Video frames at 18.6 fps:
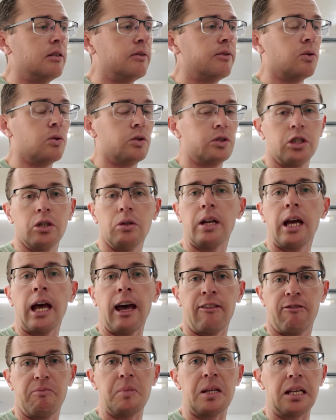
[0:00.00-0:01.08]
for two and a
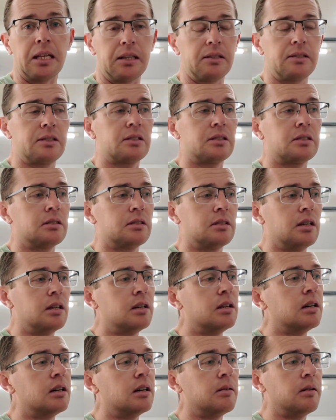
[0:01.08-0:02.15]
half minutes.
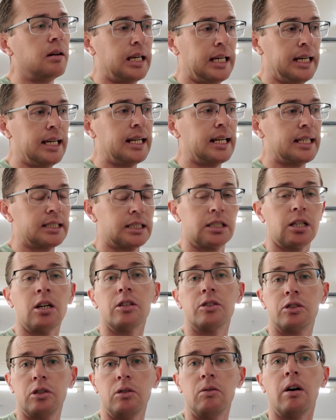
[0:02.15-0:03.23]
Uh, and I saw
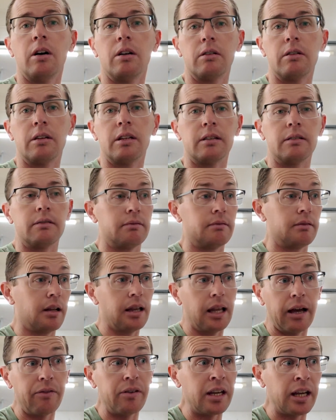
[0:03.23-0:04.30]

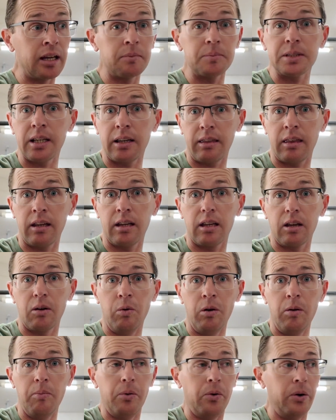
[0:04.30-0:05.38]
211 amps, I think, at
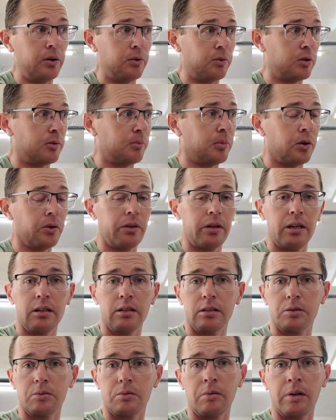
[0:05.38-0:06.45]
one point when both
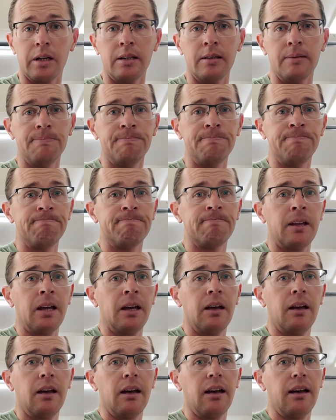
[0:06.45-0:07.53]
heaters were running.
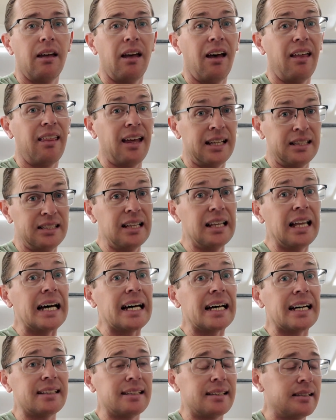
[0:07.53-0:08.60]
Uh, that's a
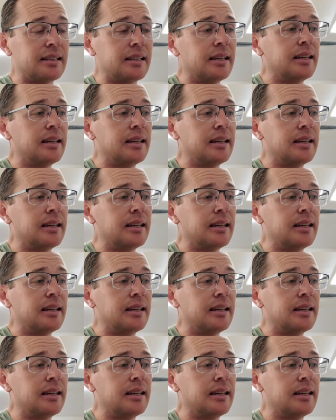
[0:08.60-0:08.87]
lot.